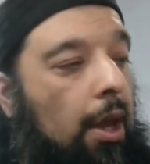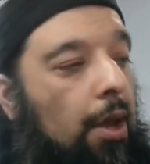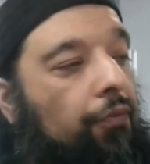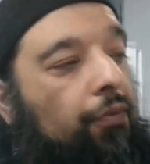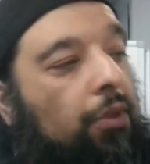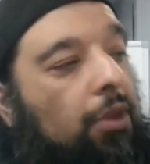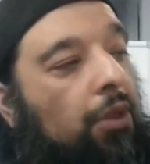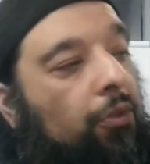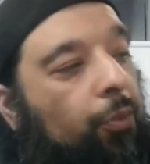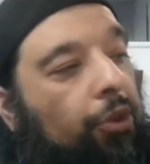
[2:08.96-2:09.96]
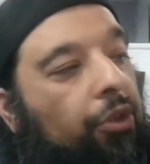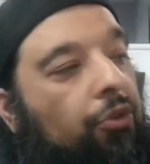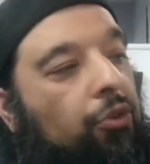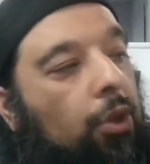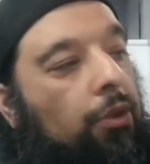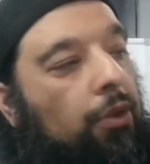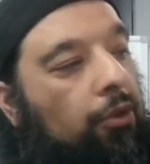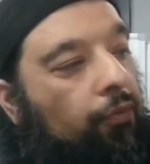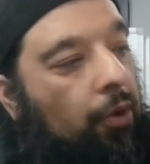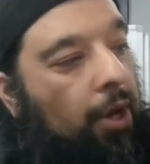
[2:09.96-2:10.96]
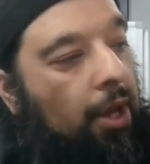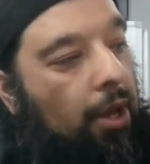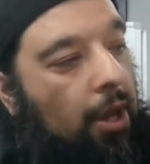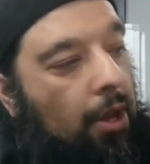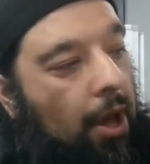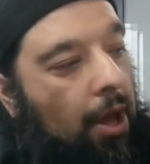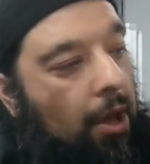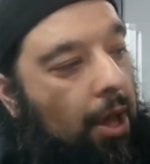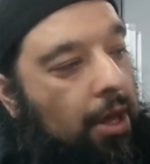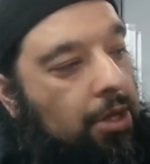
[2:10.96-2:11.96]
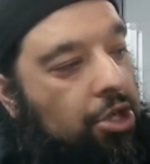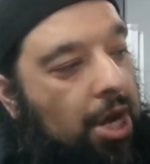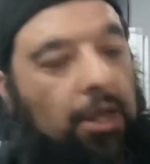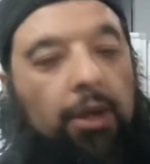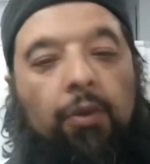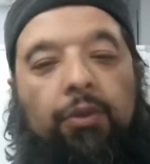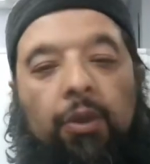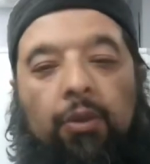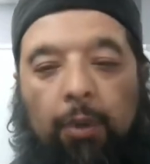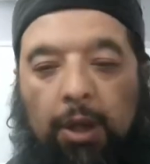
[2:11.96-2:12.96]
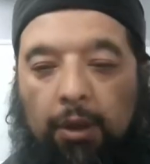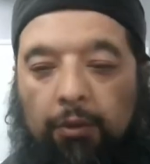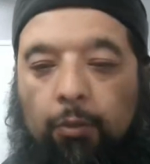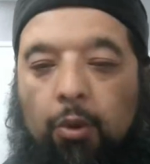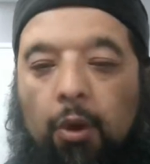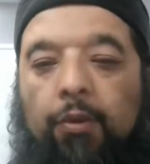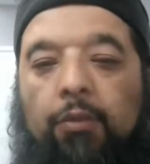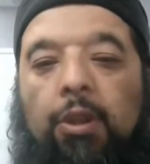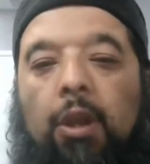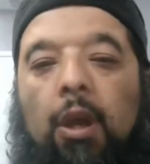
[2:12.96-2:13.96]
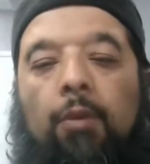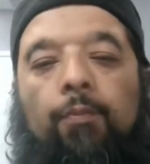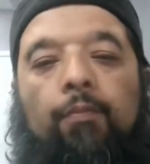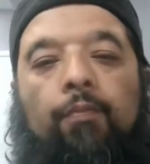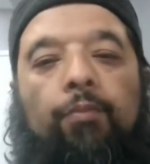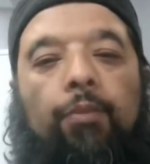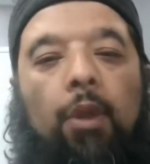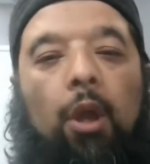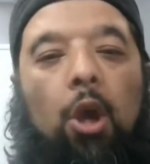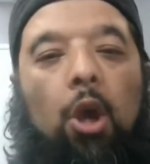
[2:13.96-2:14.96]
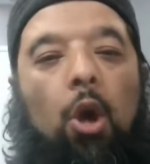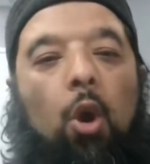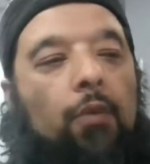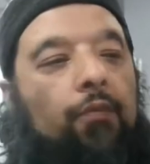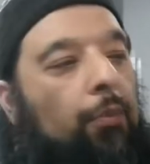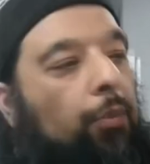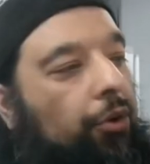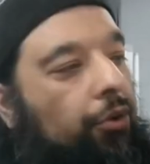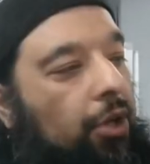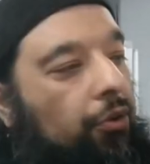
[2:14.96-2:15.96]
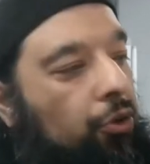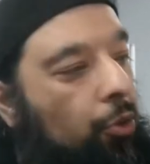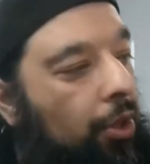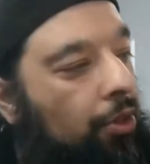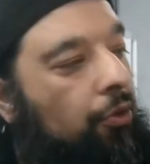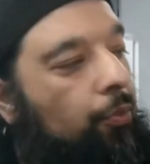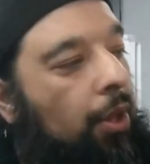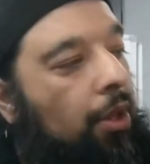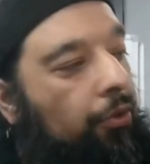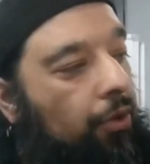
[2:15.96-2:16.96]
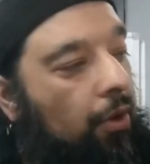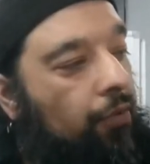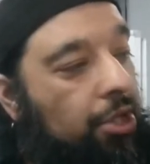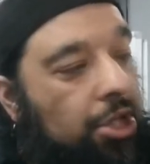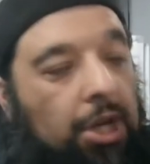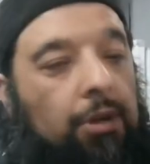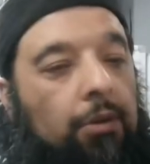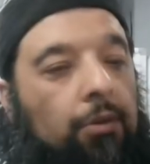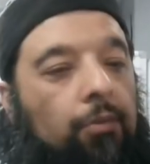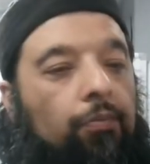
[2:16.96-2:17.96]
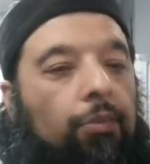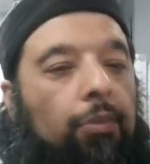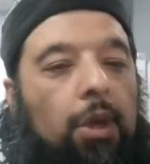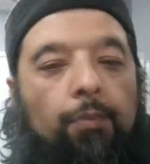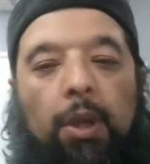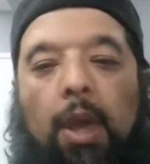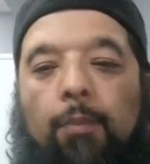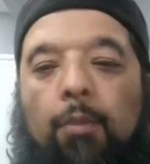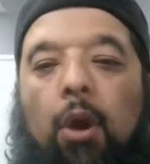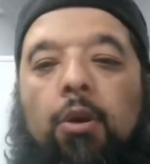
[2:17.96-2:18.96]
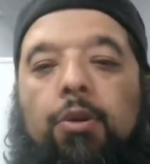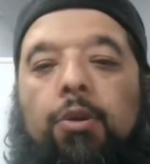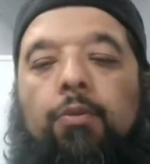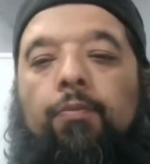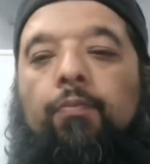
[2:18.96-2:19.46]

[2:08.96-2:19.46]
if this person's doing this for angelic reasons, meaning he's a prophet of Allah, or if a person is doing this because of a jinn. It became hard.